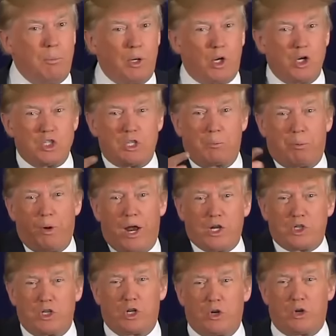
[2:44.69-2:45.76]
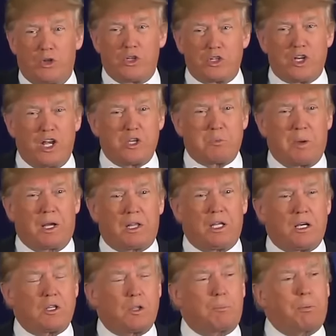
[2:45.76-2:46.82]
Because the press, look at all these guys back
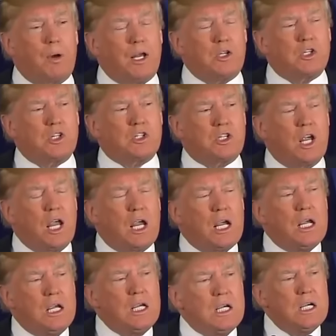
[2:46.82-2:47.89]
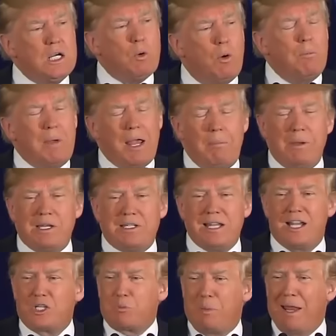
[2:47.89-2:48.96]
there, the press is saying, well, maybe
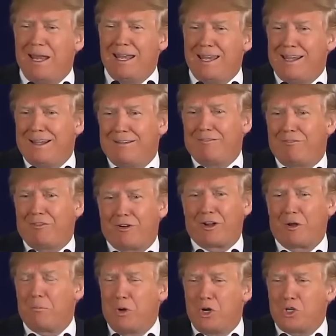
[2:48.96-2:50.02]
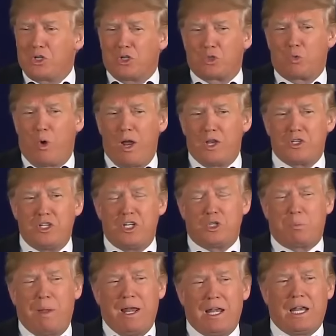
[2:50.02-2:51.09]
he's not spending for commercials. Why isn't
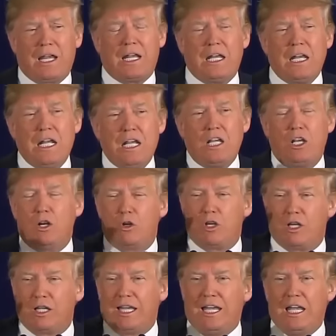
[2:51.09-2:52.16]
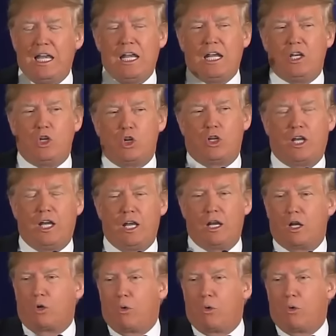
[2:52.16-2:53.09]
he spending? And you know, you're leading and you're leading.